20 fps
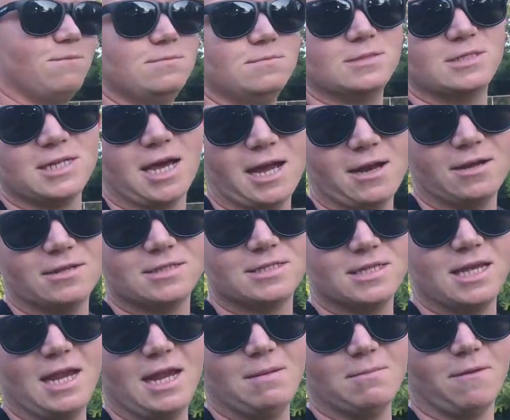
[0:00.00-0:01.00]
sight
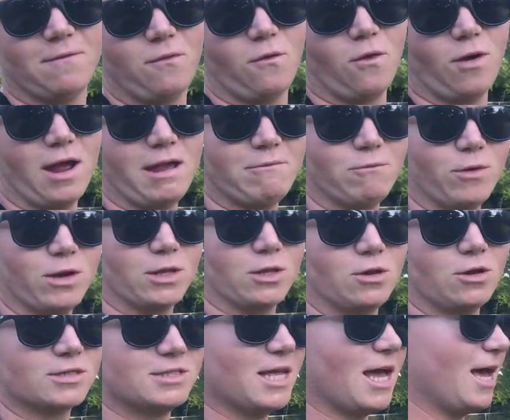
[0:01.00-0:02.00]
unseen before I even went and
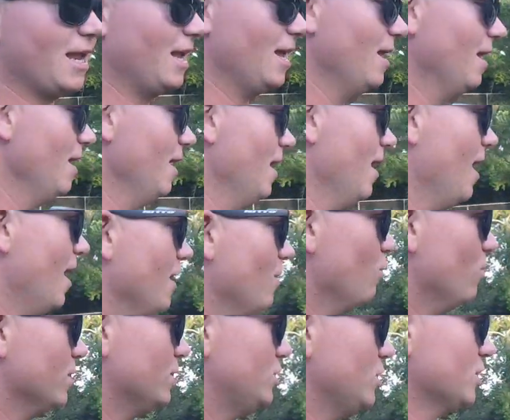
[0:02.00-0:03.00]
looked at it,
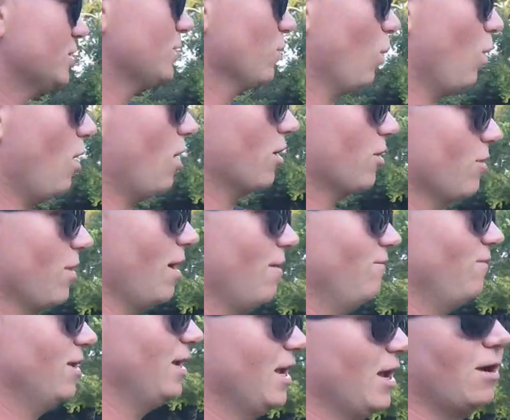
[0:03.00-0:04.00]
with just a walk
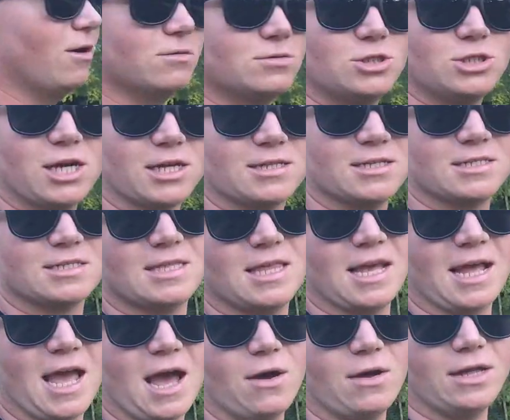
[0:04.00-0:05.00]
around video. Check this
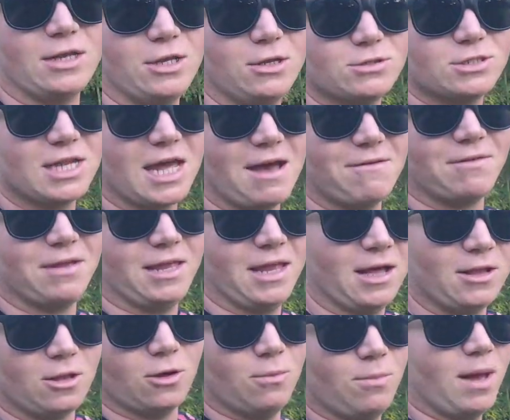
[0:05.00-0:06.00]
thing out. It used to have a
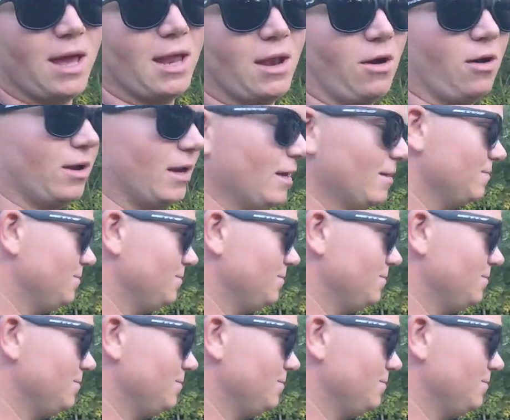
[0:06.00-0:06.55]
yellow bed on it.